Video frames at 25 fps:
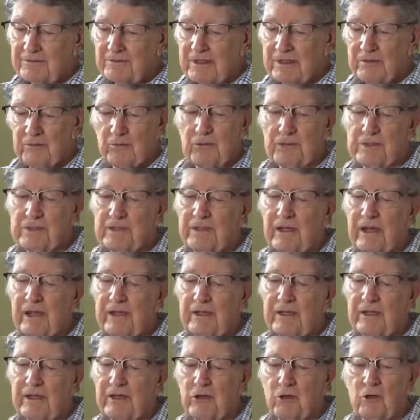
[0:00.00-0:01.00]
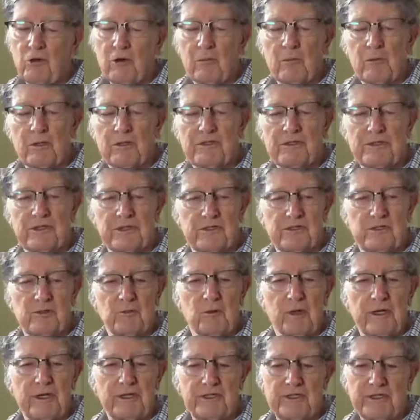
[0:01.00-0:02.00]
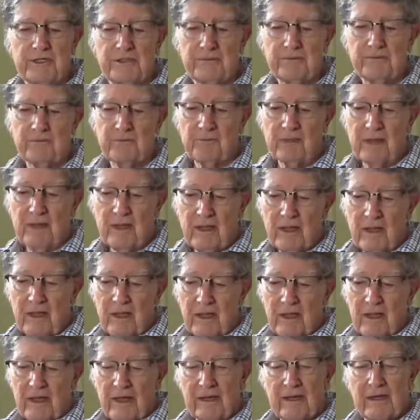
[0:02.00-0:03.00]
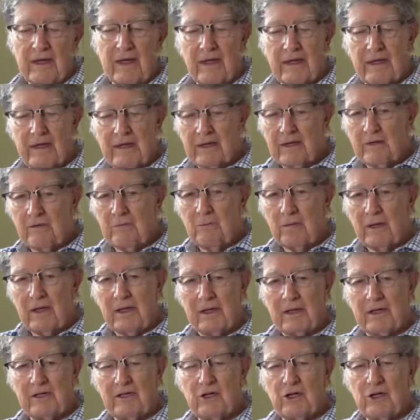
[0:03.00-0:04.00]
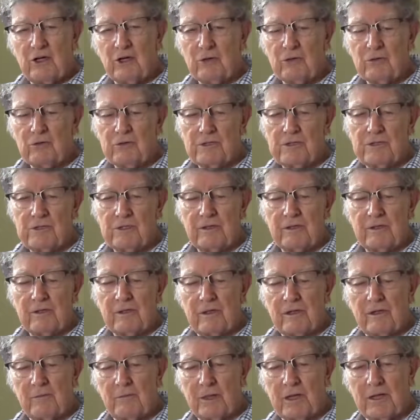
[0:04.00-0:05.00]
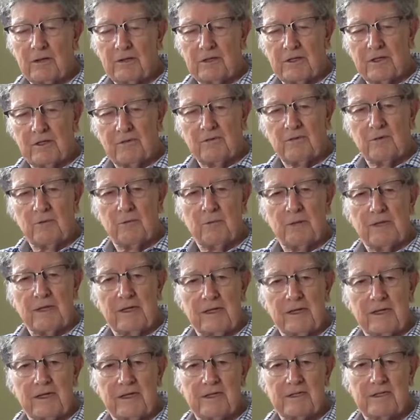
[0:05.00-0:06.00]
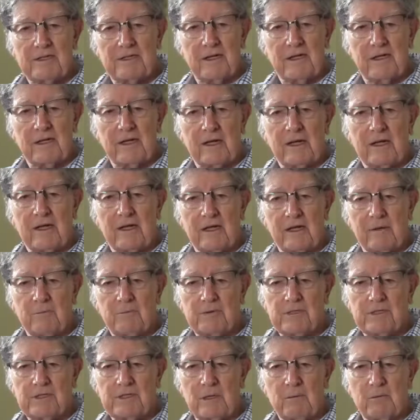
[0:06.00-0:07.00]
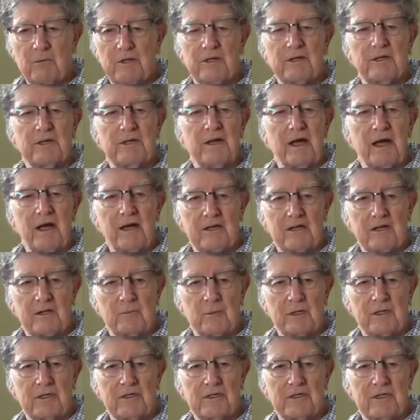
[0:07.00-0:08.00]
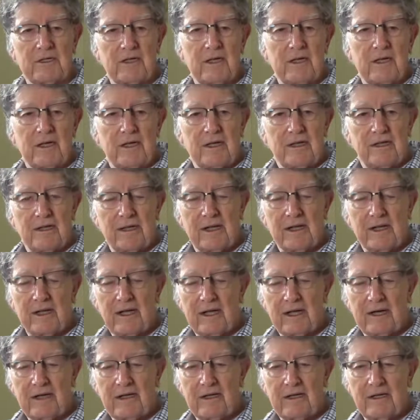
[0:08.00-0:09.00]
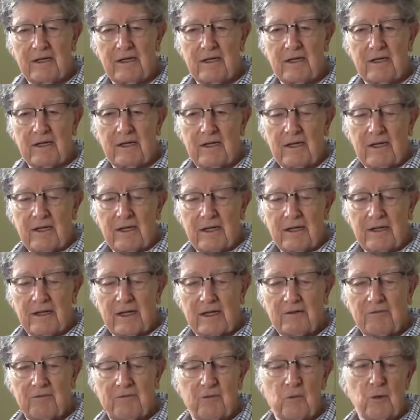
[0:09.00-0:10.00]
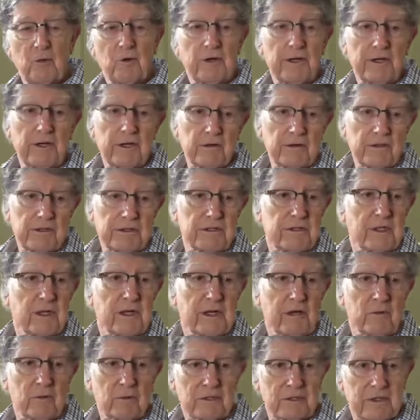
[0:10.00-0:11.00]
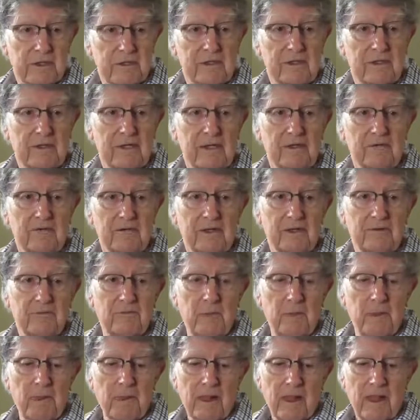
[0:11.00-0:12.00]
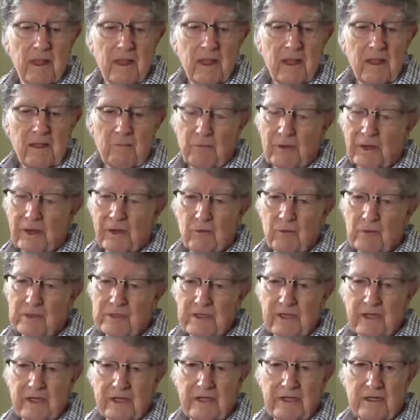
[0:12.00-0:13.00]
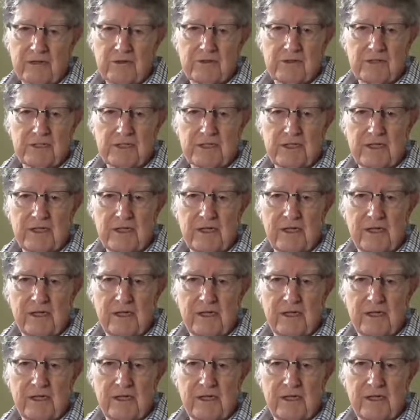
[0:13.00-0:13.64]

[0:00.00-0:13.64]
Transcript: it was not a normal situation. And I did make notes about different meetings, and I kept some of the documents that I did that 4 years that I was in the Navy. But I was not interested